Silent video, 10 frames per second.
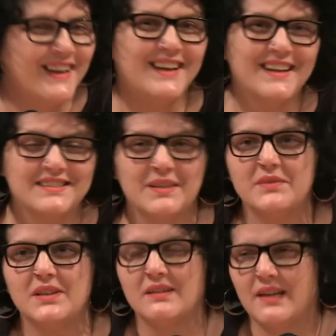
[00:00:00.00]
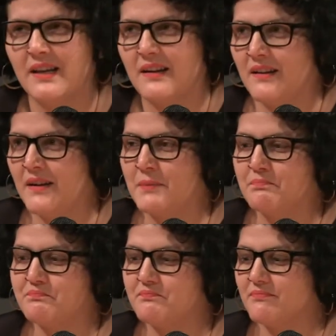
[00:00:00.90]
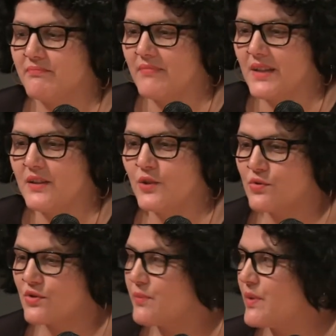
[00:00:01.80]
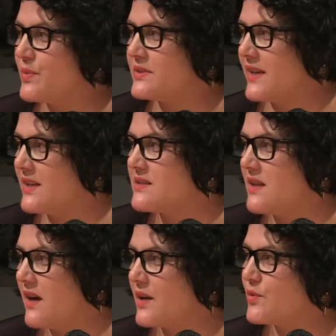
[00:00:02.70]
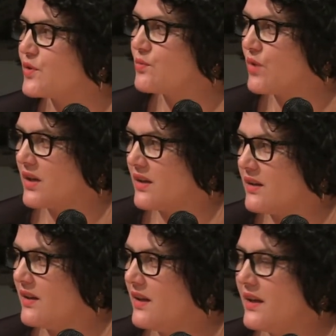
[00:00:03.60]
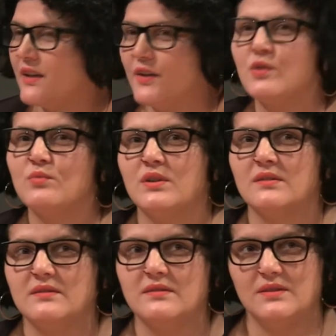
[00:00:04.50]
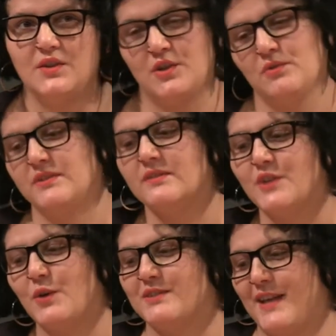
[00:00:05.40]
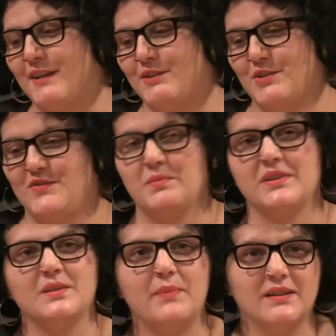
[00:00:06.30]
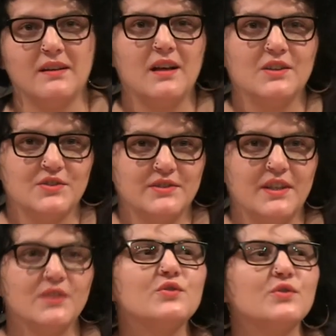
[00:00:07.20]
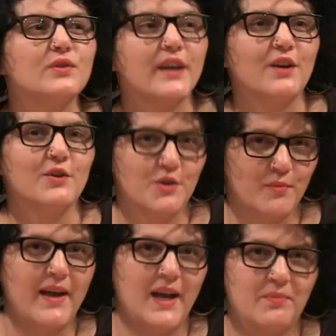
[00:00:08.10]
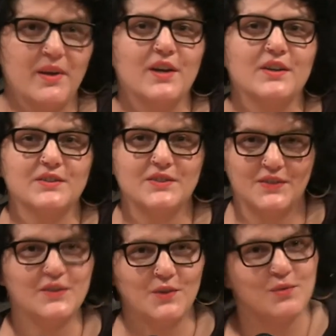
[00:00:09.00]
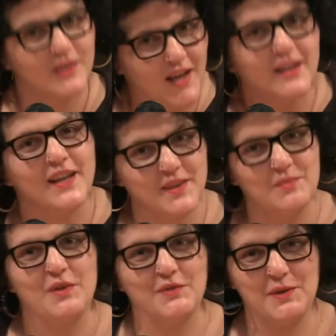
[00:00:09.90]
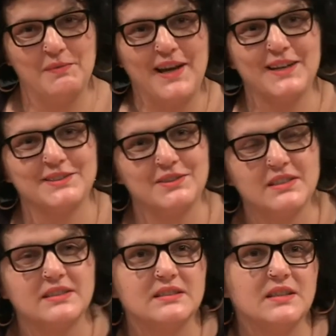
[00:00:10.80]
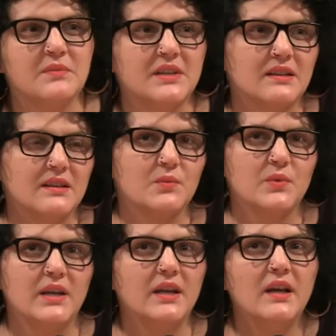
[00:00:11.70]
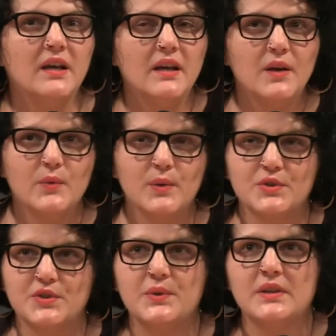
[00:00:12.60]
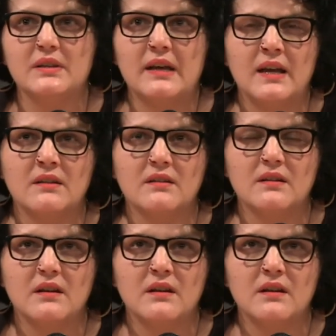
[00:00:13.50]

it's something that usually people say in Zagreb, you don't want, you know, those actors from independent culture scene to get on your back, because you will not get them off your back. So this is something that we were doing, and